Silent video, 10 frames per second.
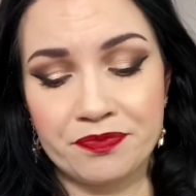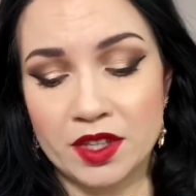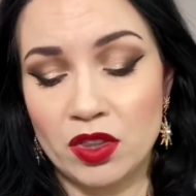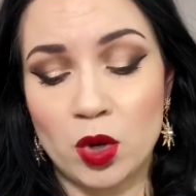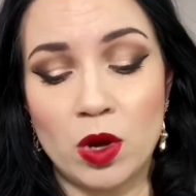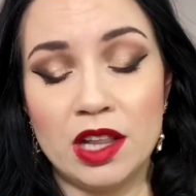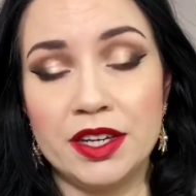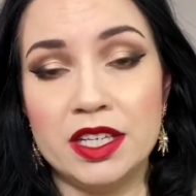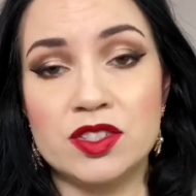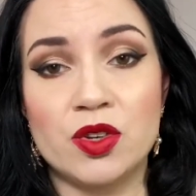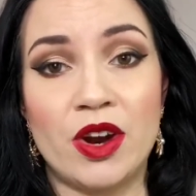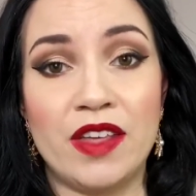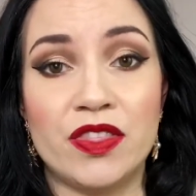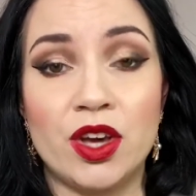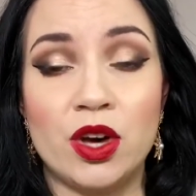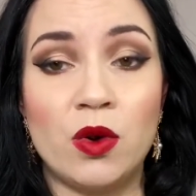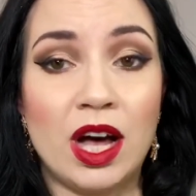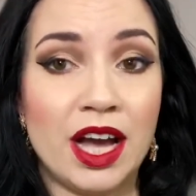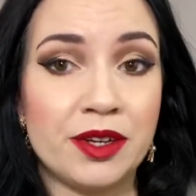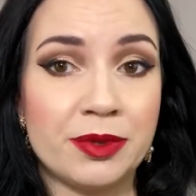The quality is great though.
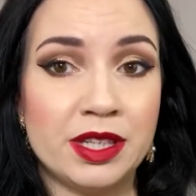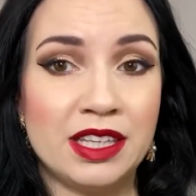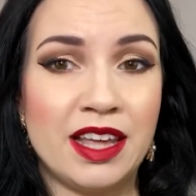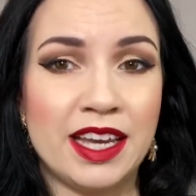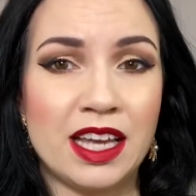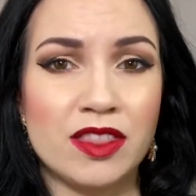I really like it.